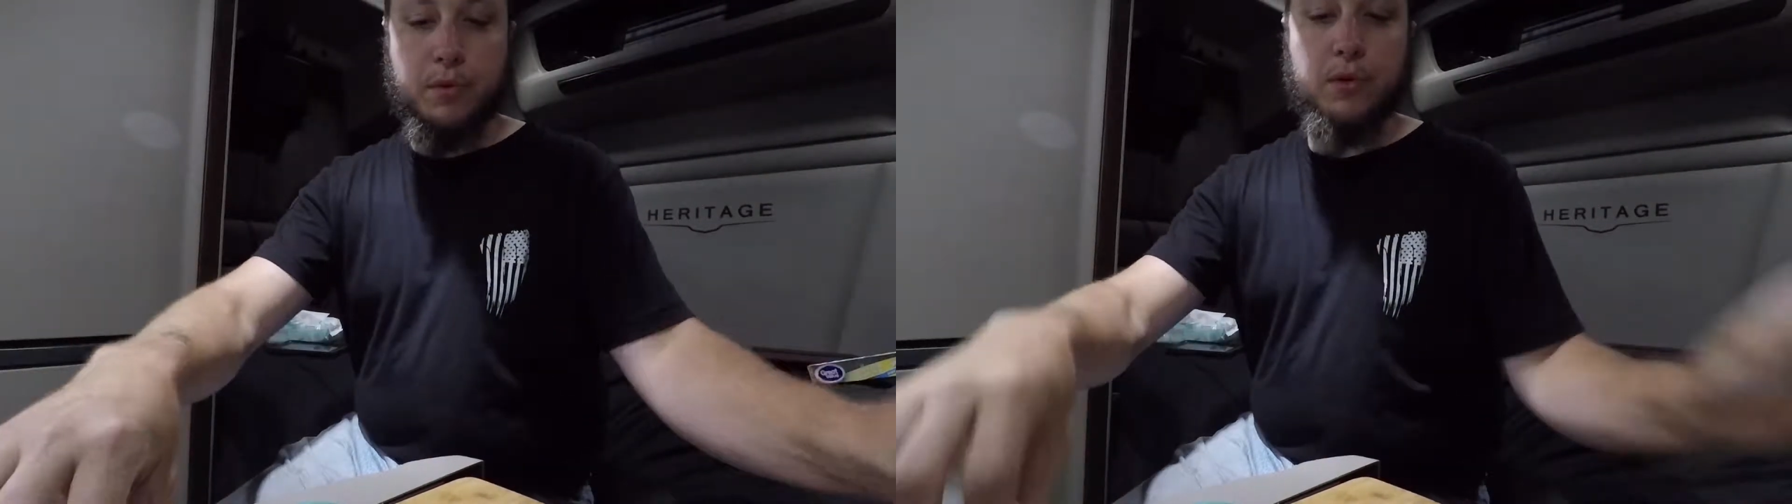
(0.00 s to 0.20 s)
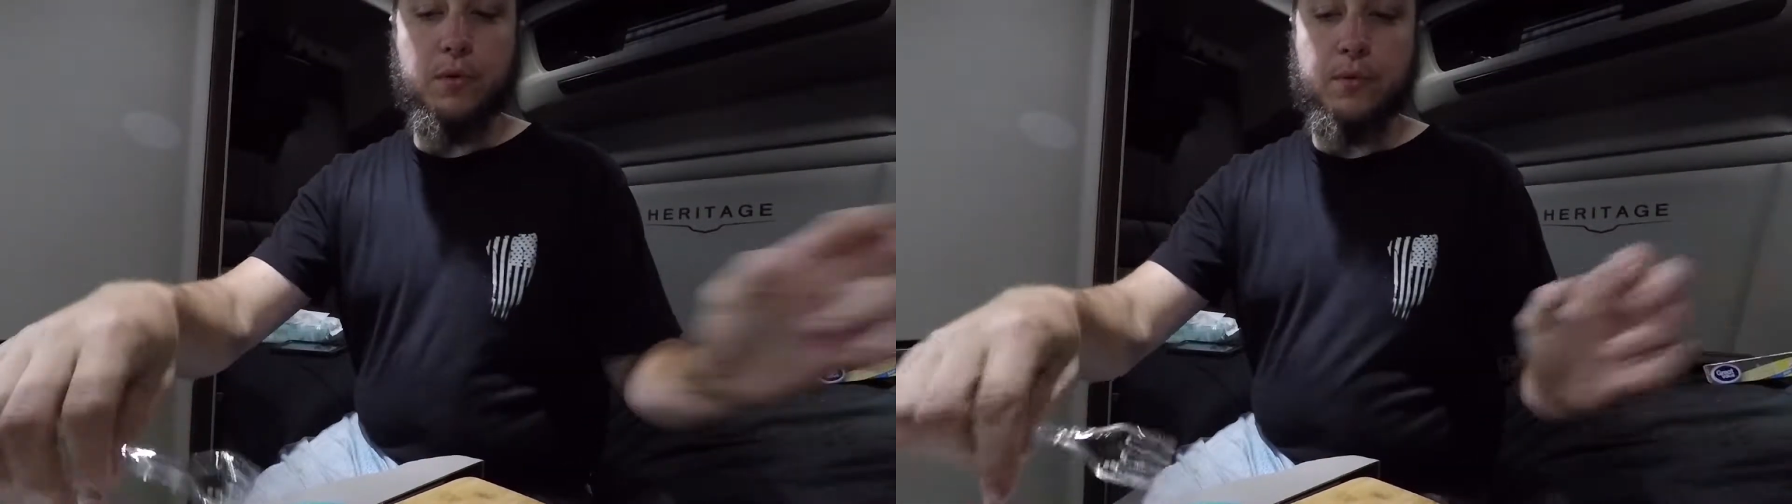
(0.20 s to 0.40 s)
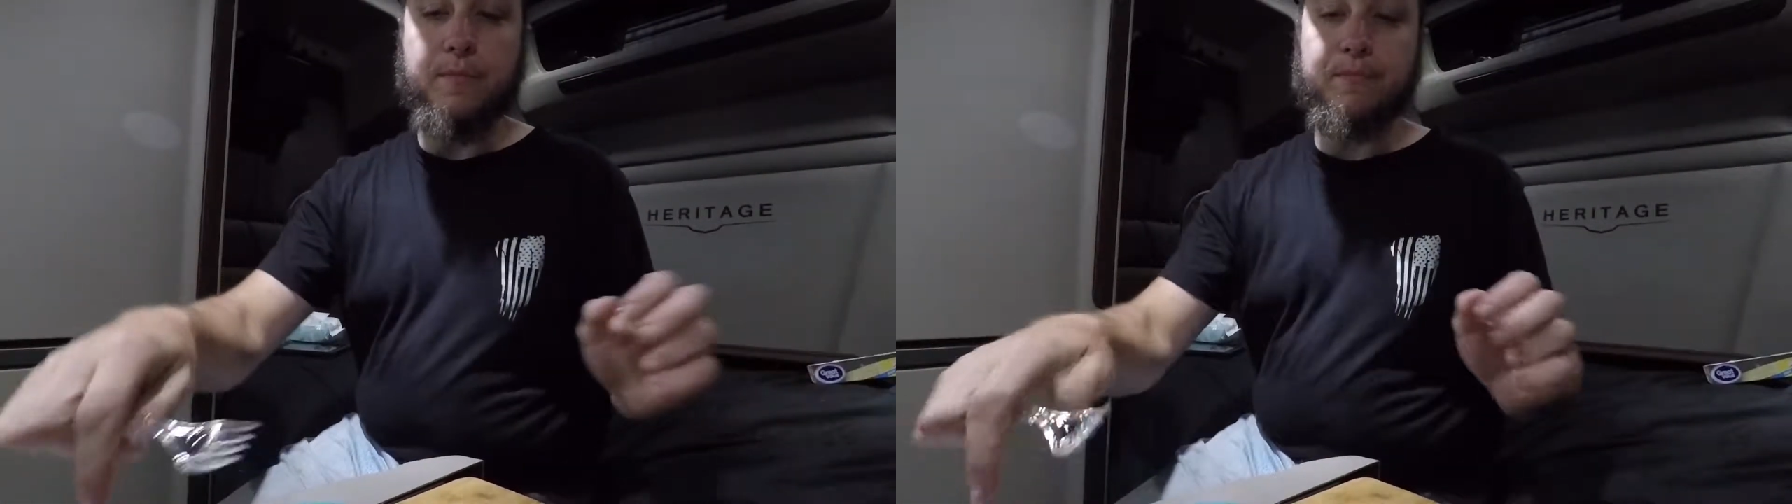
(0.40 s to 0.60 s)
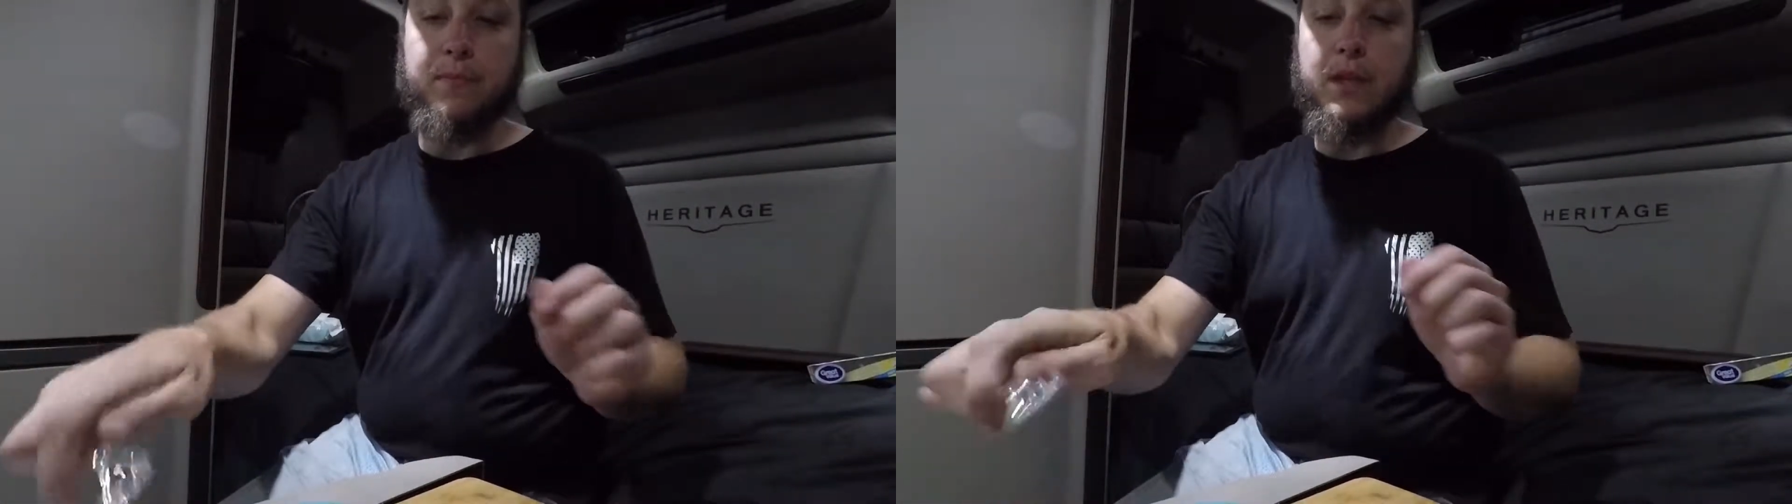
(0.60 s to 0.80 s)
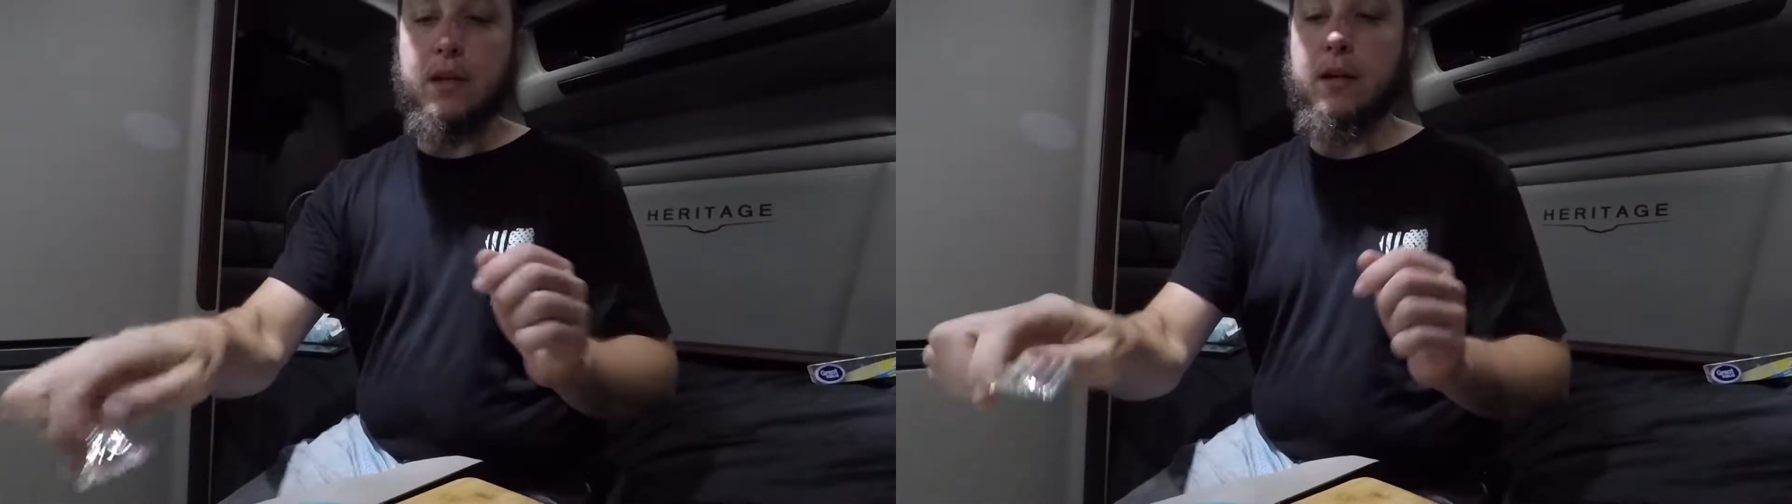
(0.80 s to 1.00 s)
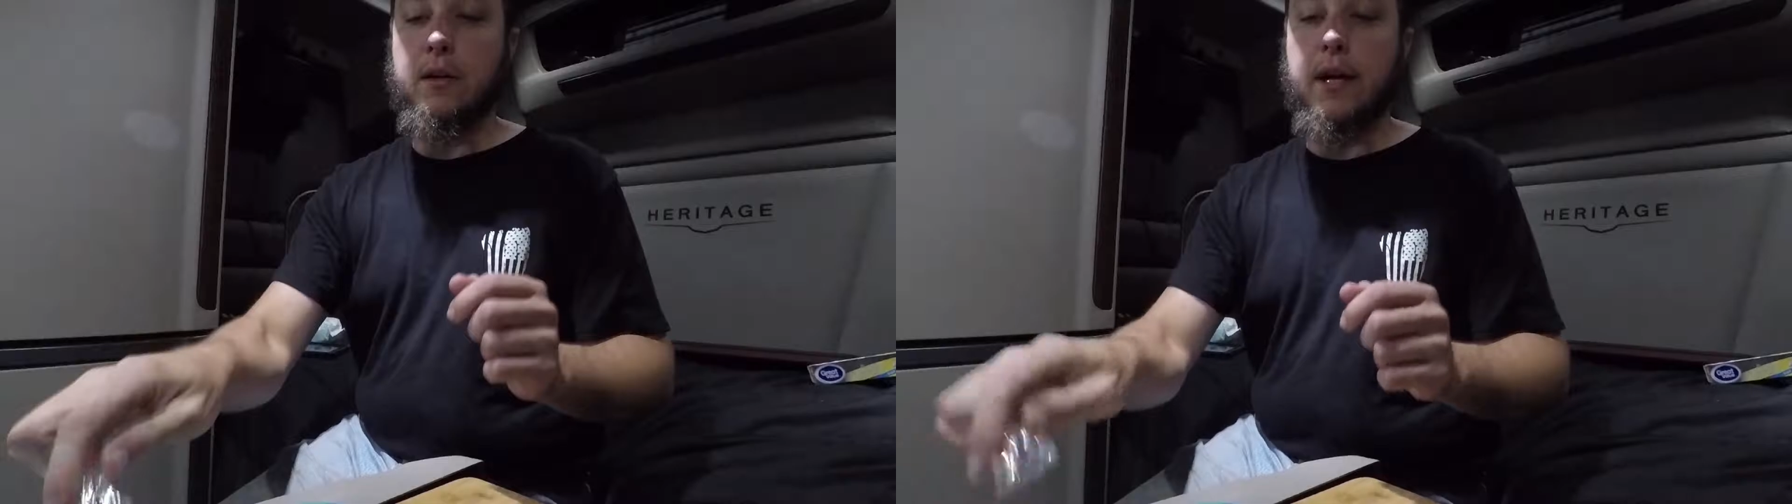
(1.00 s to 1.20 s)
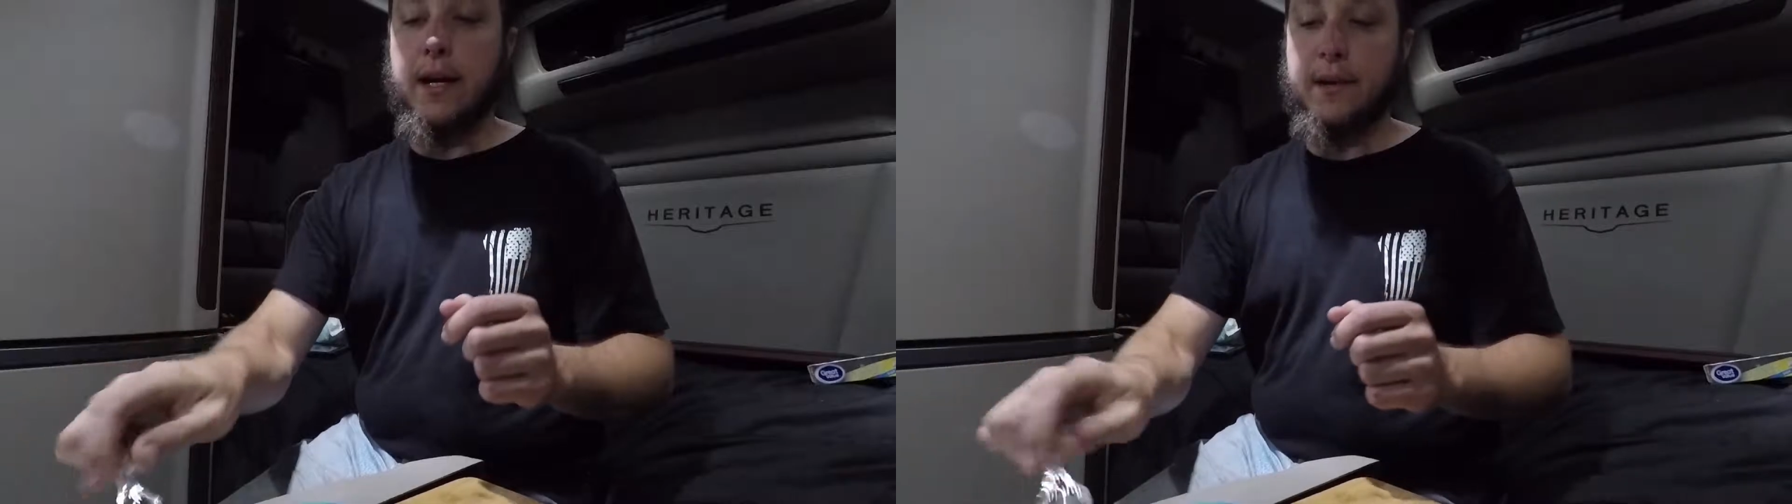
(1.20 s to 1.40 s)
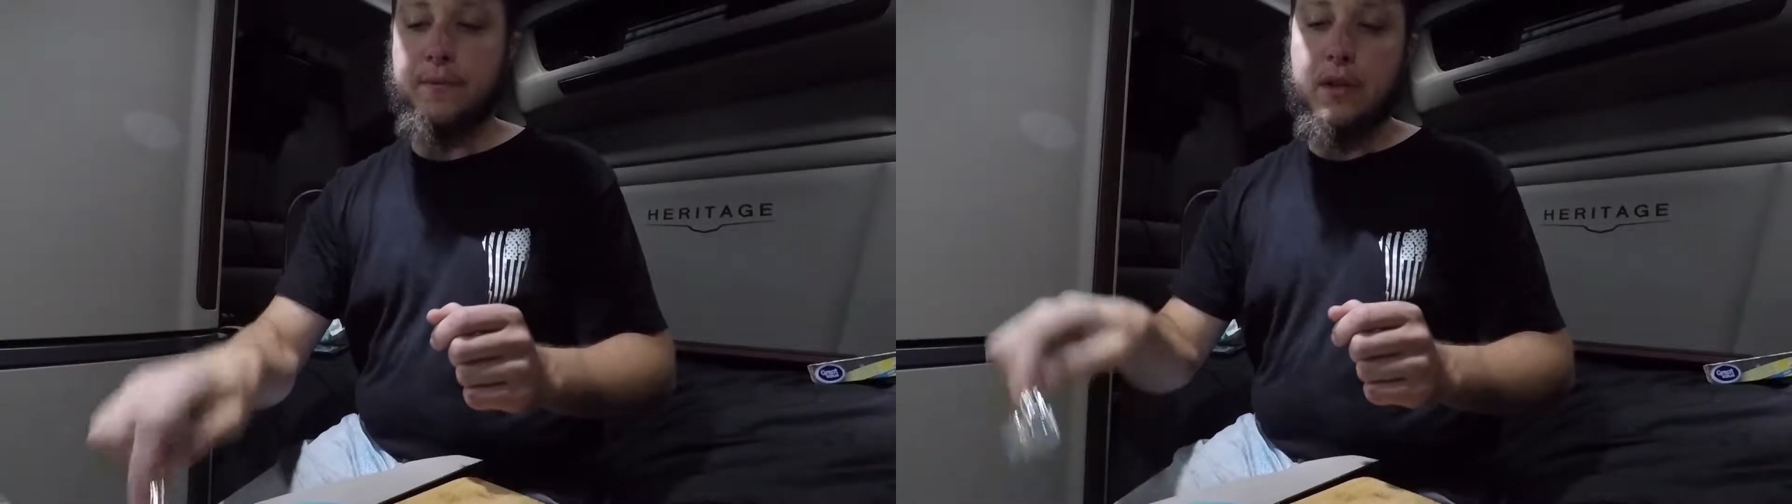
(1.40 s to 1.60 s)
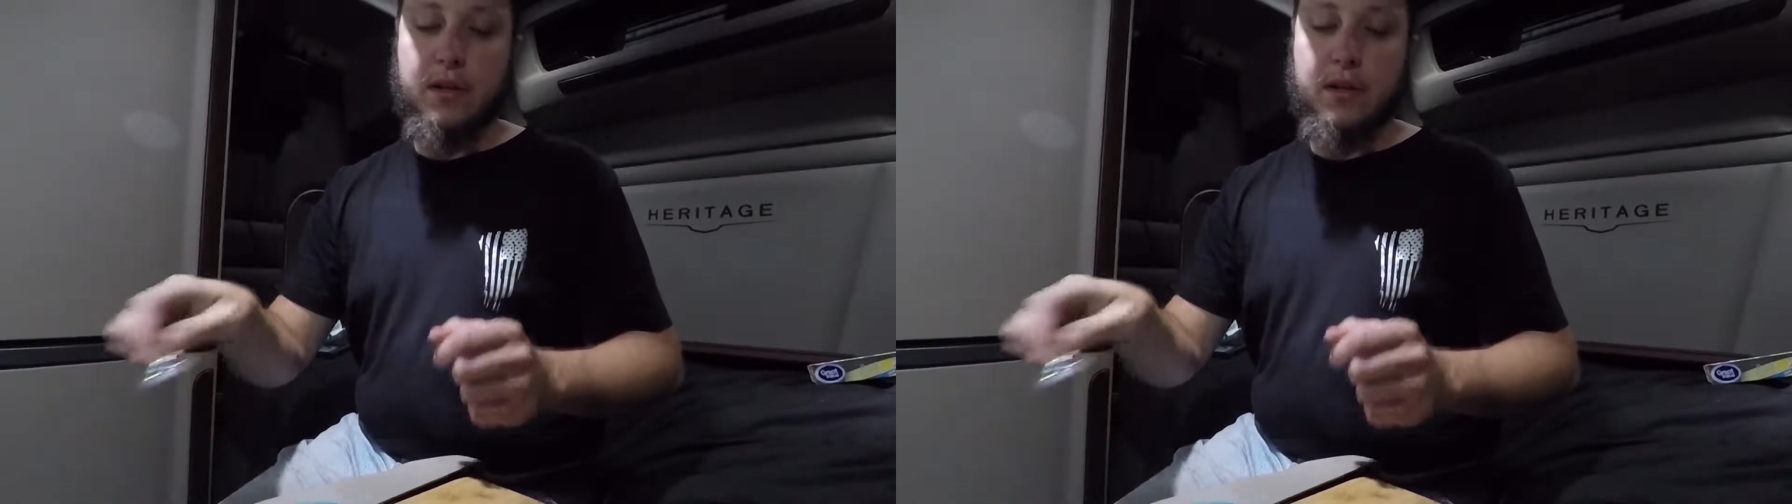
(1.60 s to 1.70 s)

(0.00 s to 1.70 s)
poo. All right.